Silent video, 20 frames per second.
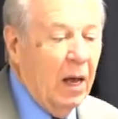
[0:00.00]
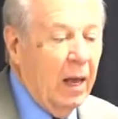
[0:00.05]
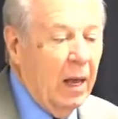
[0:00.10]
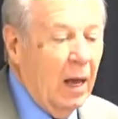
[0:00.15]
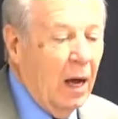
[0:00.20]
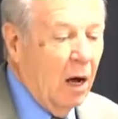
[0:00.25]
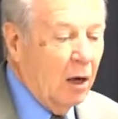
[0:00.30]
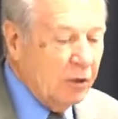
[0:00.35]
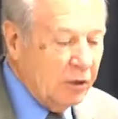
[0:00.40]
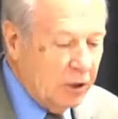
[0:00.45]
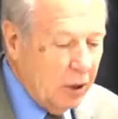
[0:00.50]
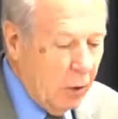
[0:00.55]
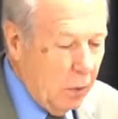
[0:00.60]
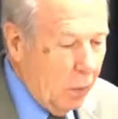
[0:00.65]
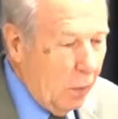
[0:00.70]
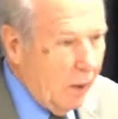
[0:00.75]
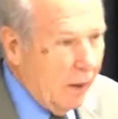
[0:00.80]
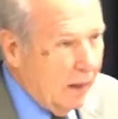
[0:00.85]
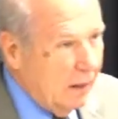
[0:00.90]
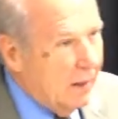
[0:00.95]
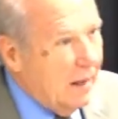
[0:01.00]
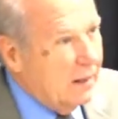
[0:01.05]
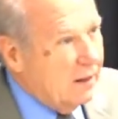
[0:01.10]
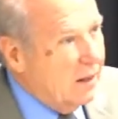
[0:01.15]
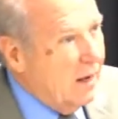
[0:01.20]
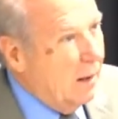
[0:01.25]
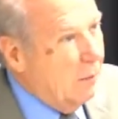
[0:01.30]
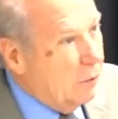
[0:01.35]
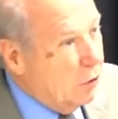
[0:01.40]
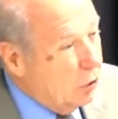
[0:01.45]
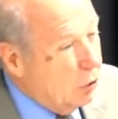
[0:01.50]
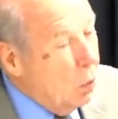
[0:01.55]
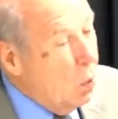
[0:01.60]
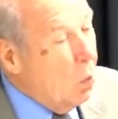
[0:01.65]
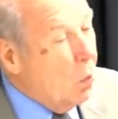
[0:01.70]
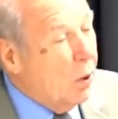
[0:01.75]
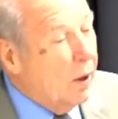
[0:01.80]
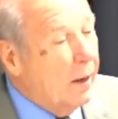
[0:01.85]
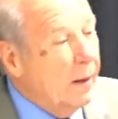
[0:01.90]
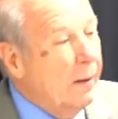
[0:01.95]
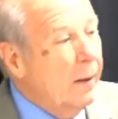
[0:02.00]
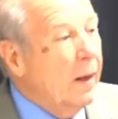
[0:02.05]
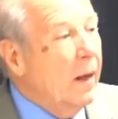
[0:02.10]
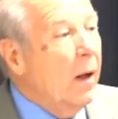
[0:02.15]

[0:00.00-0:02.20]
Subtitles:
also in that same story,